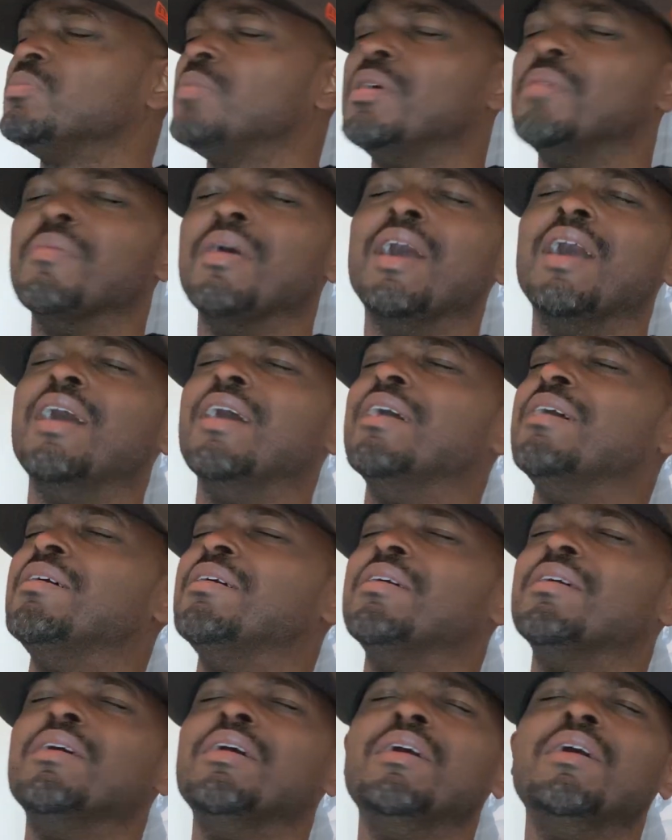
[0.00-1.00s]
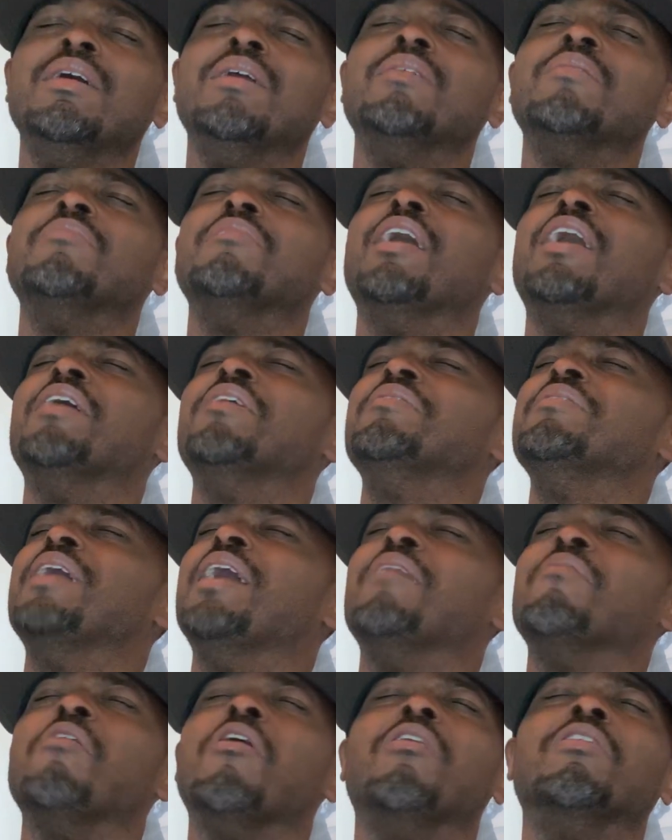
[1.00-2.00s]
Mama,
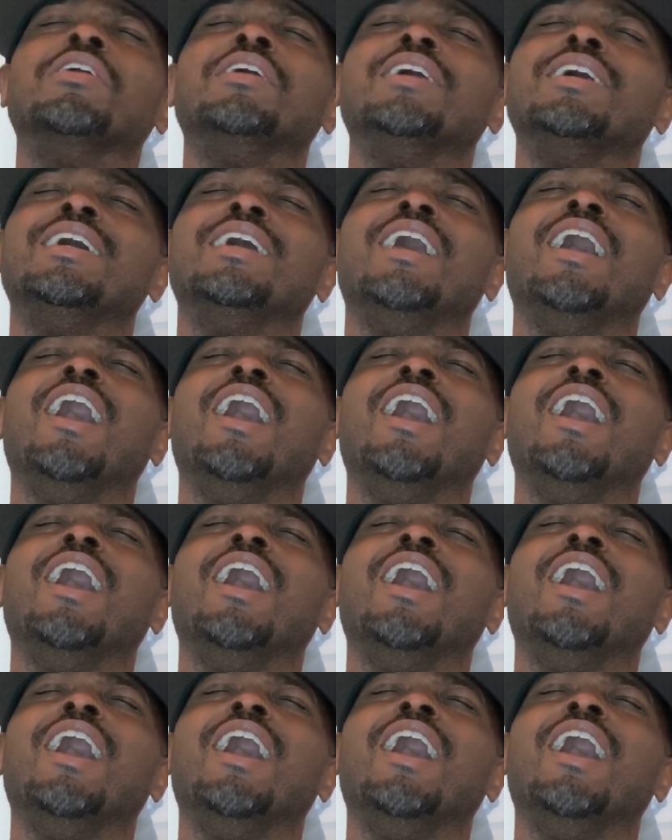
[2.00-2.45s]
I'm on it.